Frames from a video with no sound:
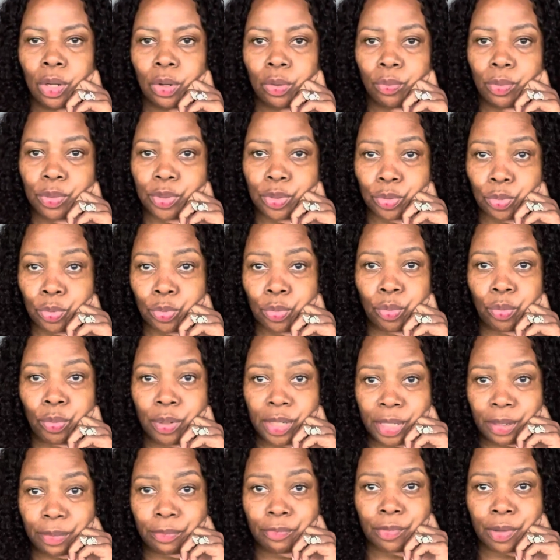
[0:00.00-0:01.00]
with the
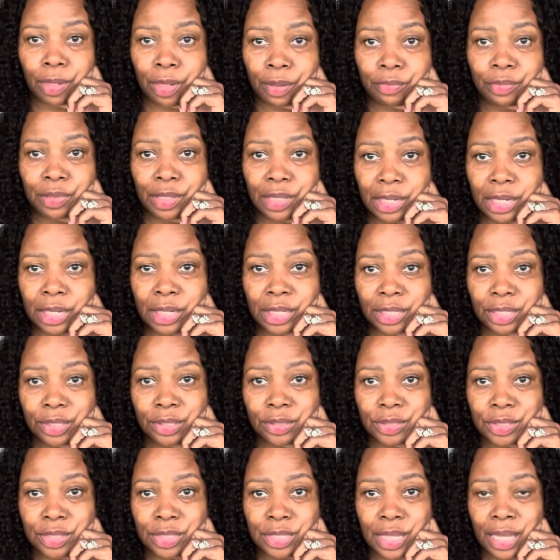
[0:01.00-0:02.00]
growing of the
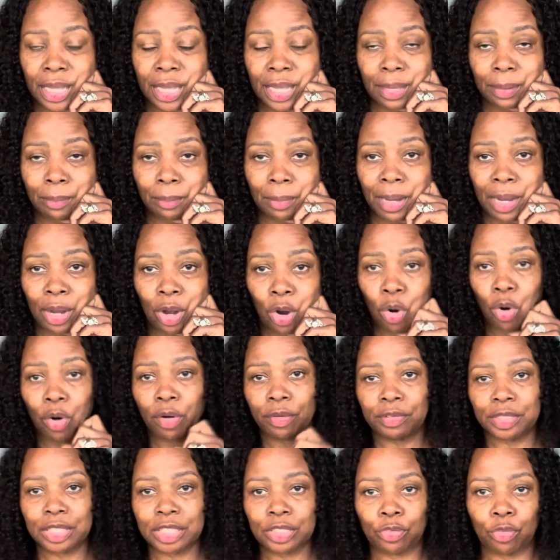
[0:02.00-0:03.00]
onions and my
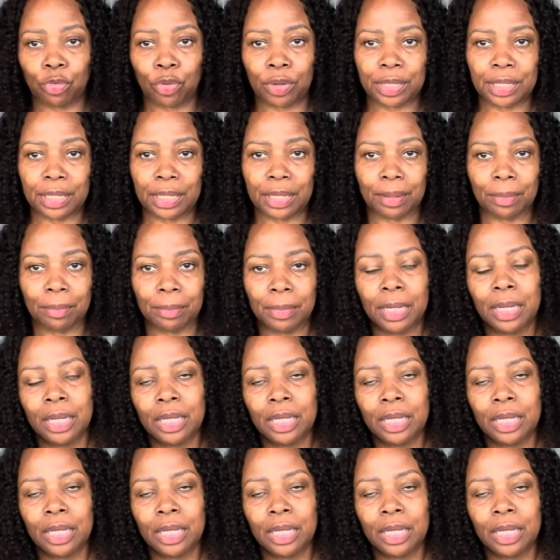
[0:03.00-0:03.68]
harvest for them.